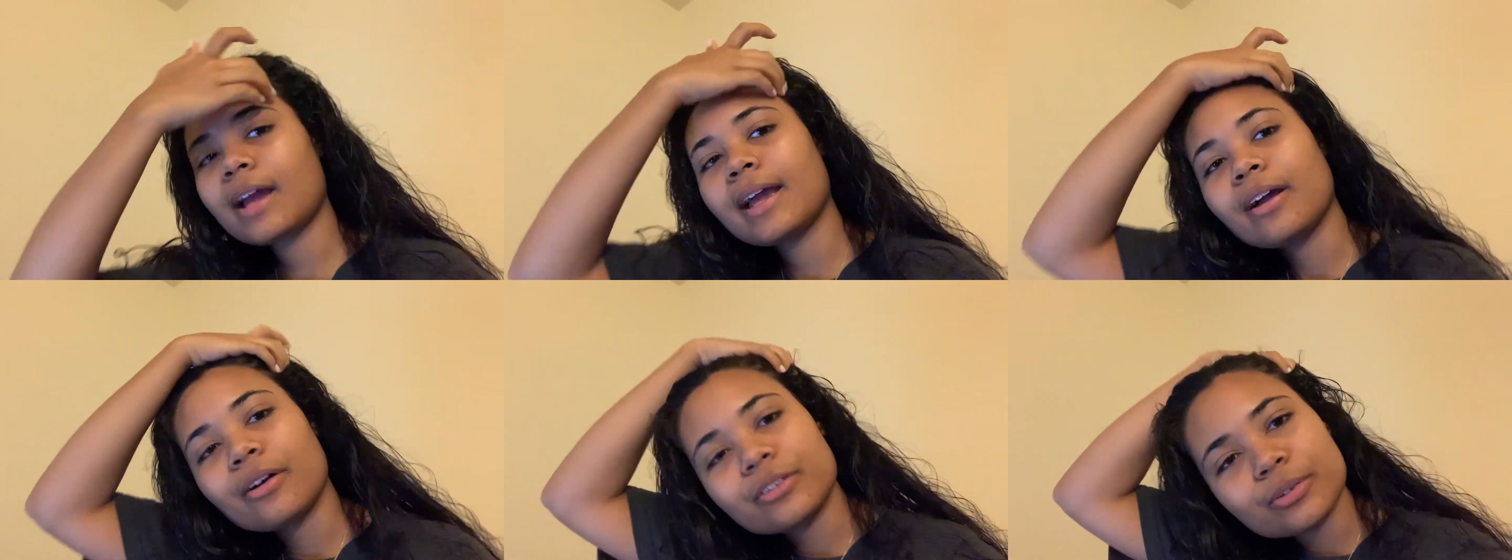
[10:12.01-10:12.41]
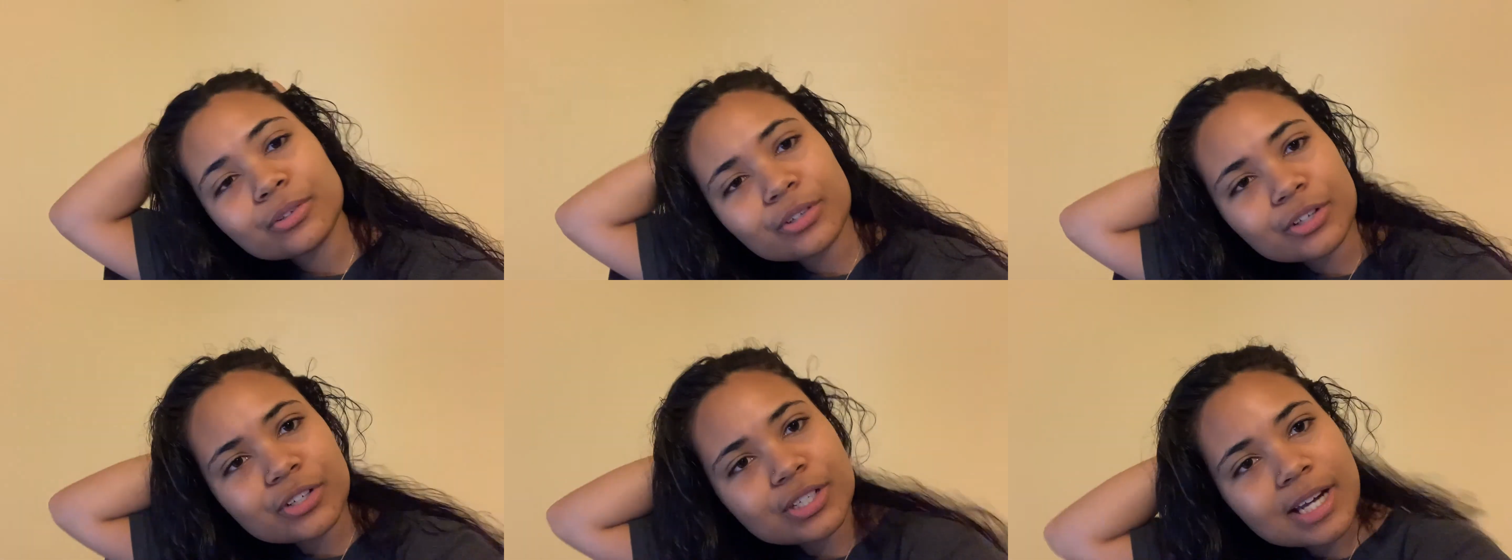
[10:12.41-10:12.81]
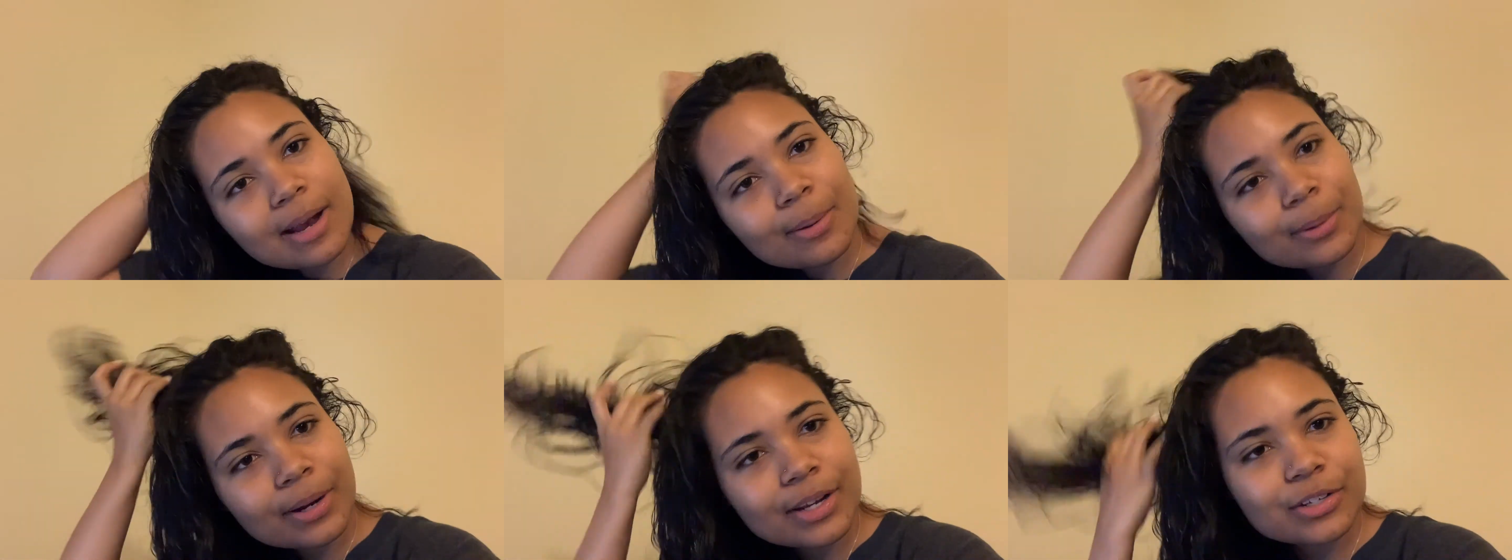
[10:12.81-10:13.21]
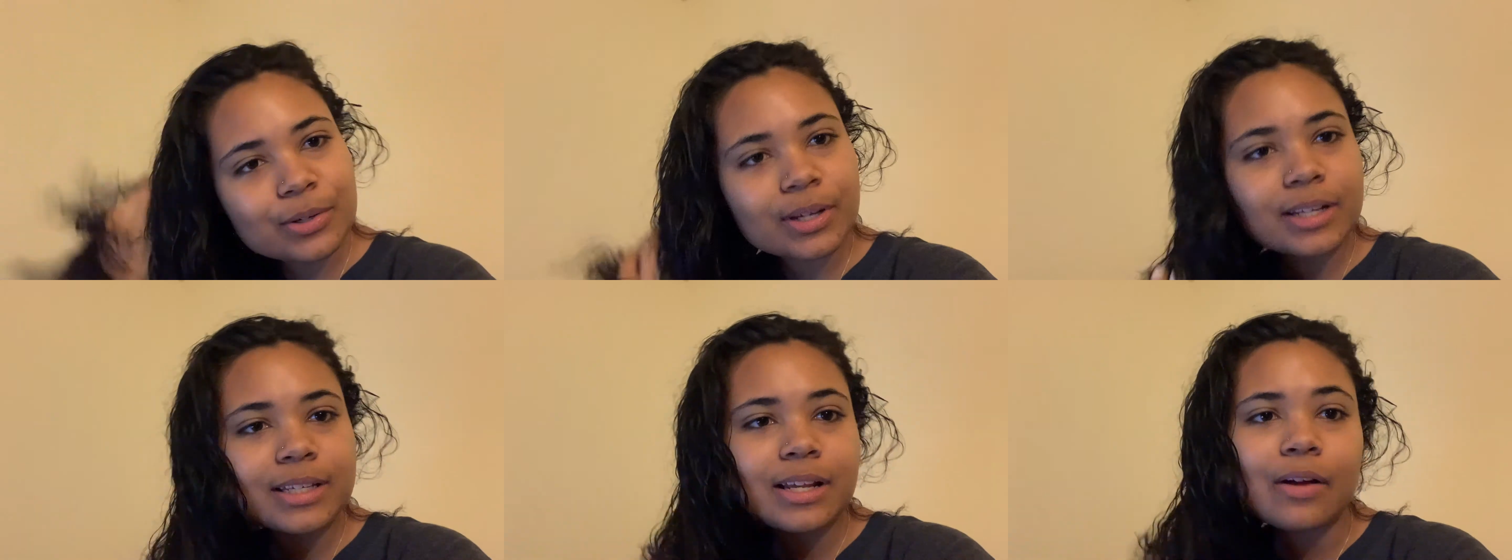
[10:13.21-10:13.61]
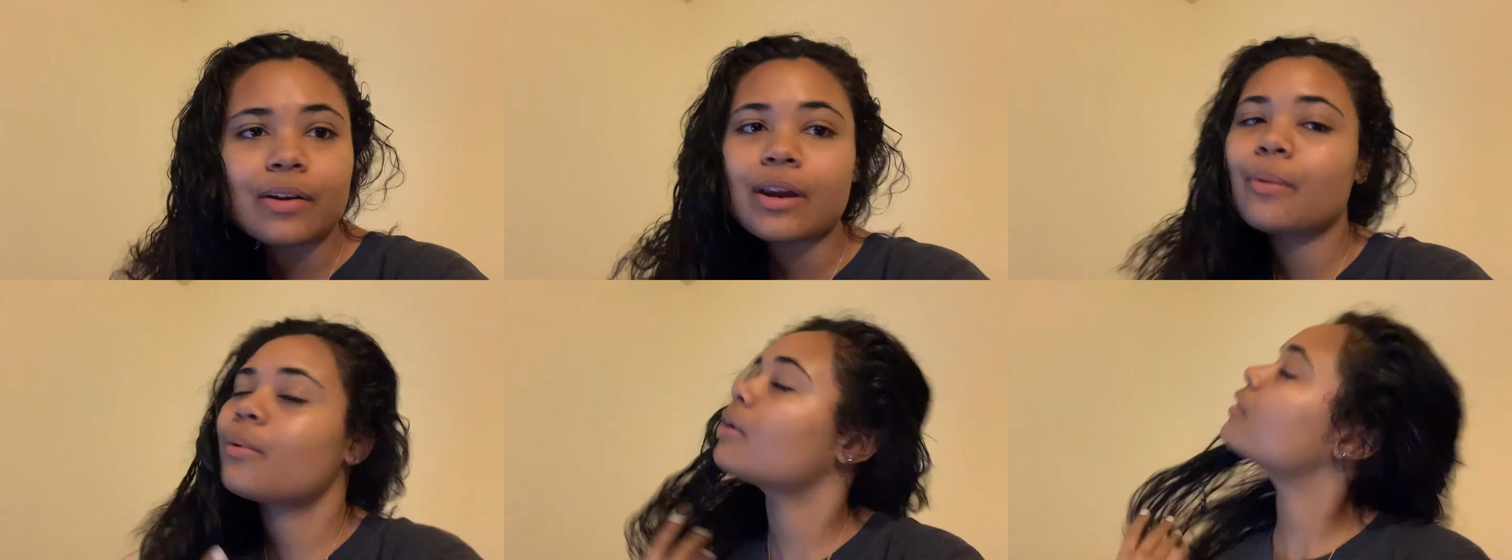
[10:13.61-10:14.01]
I also took a shower, as you can tell, and
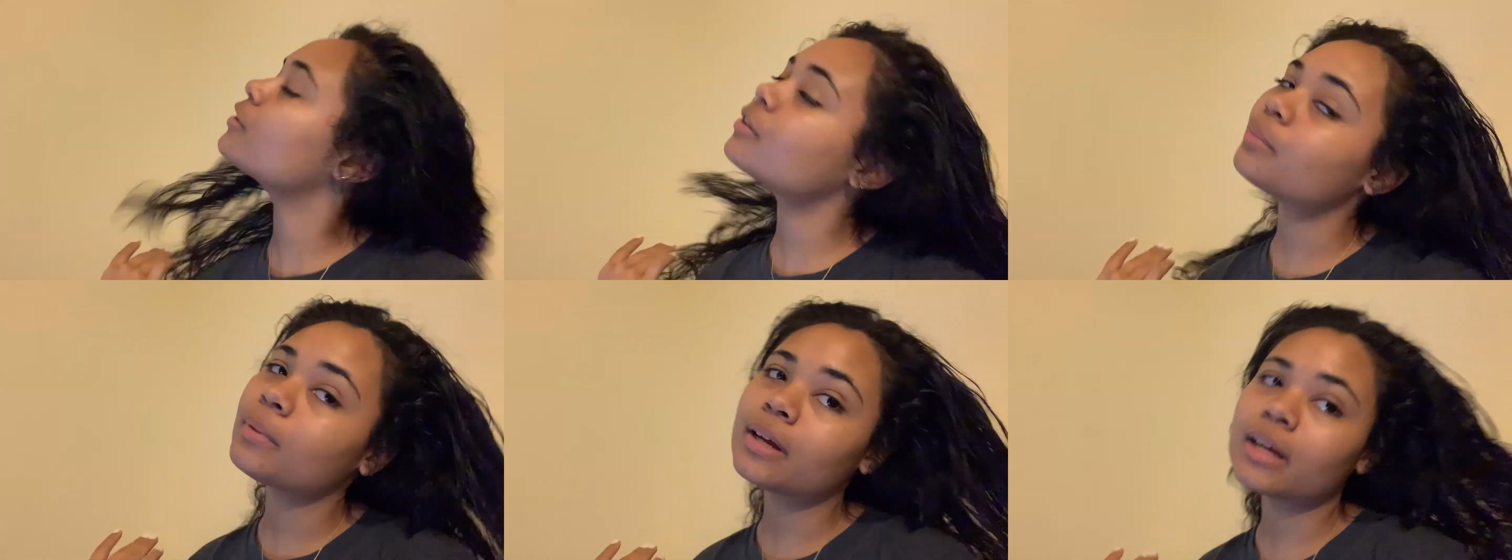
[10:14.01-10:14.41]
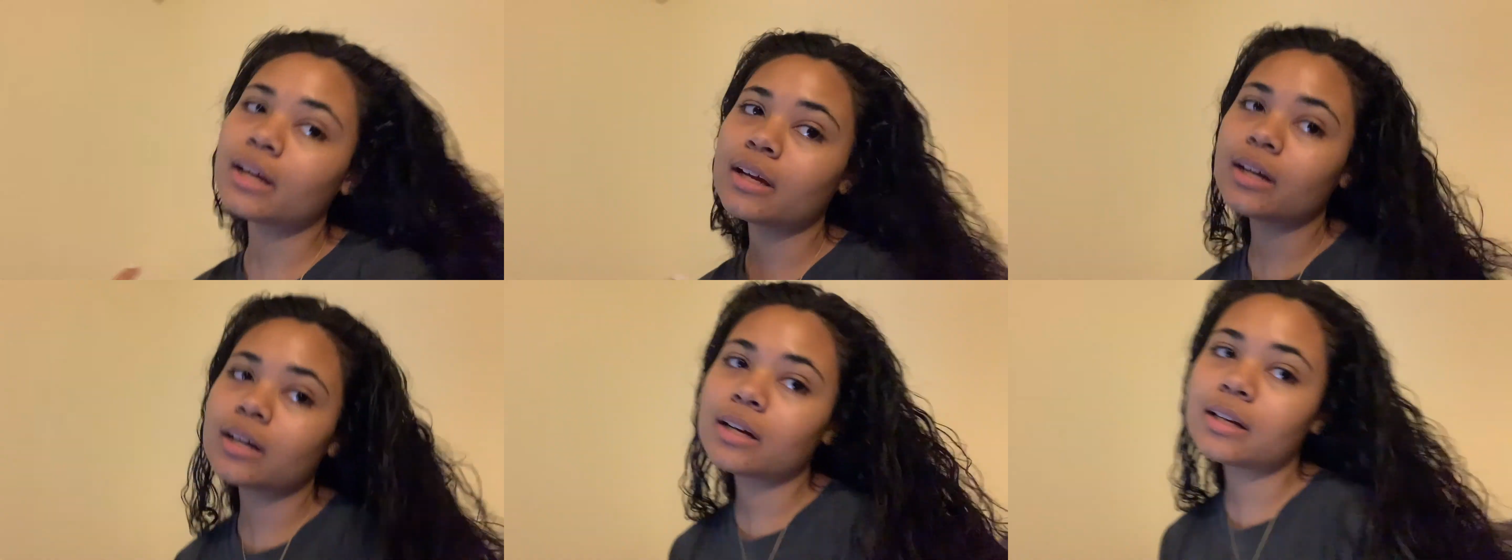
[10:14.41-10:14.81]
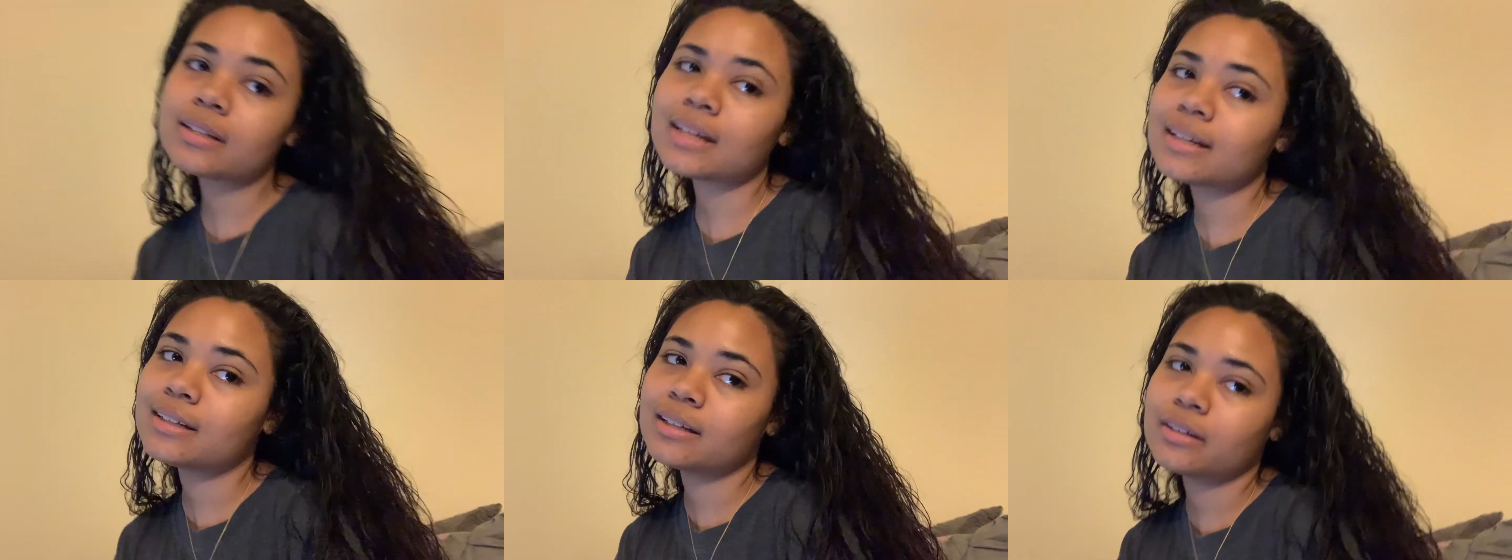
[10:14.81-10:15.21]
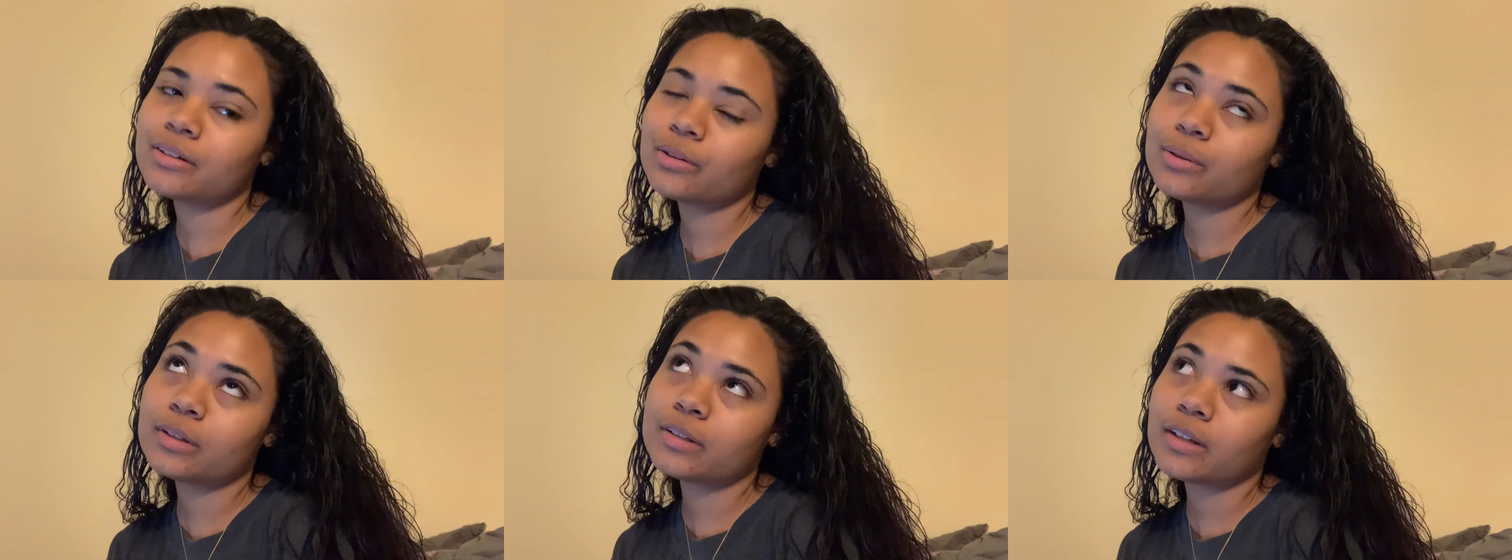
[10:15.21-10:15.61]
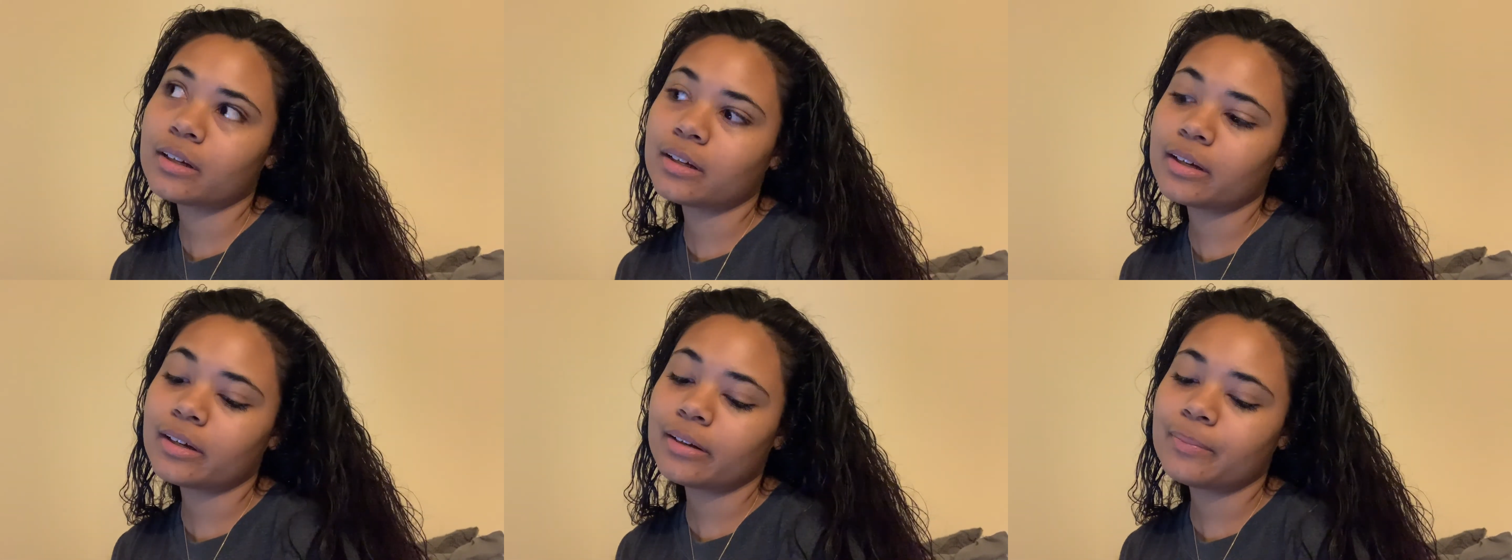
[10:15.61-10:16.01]
I washed my hair because I didn't do it
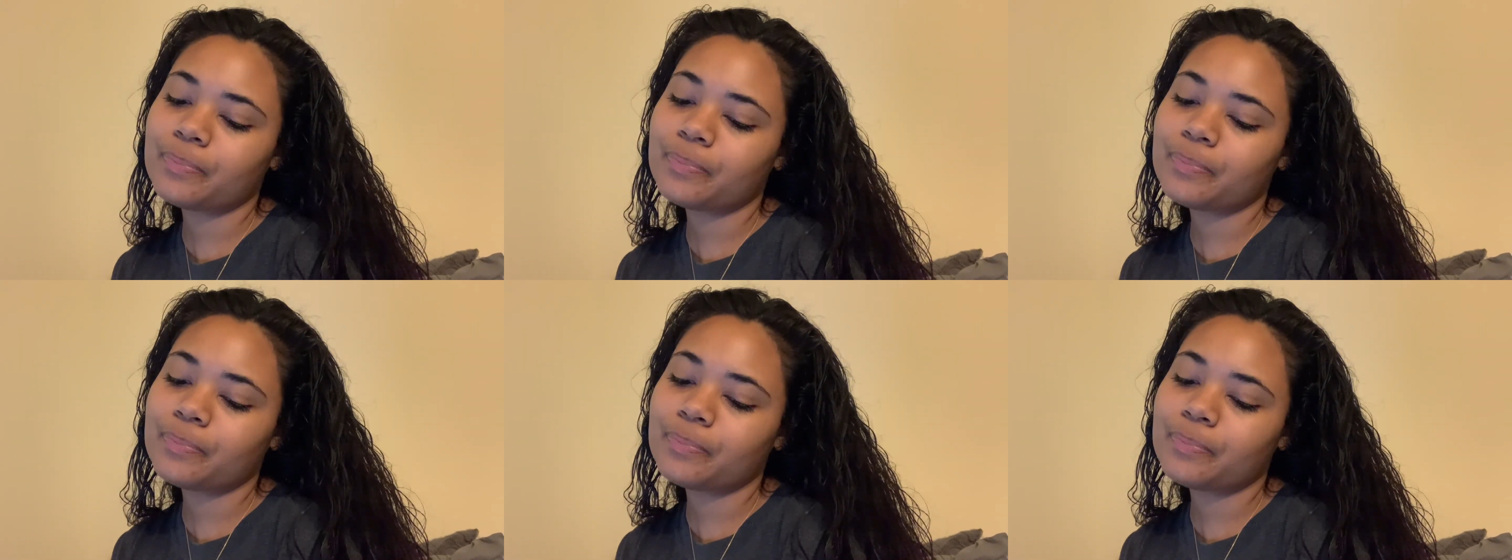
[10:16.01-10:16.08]
Sunday.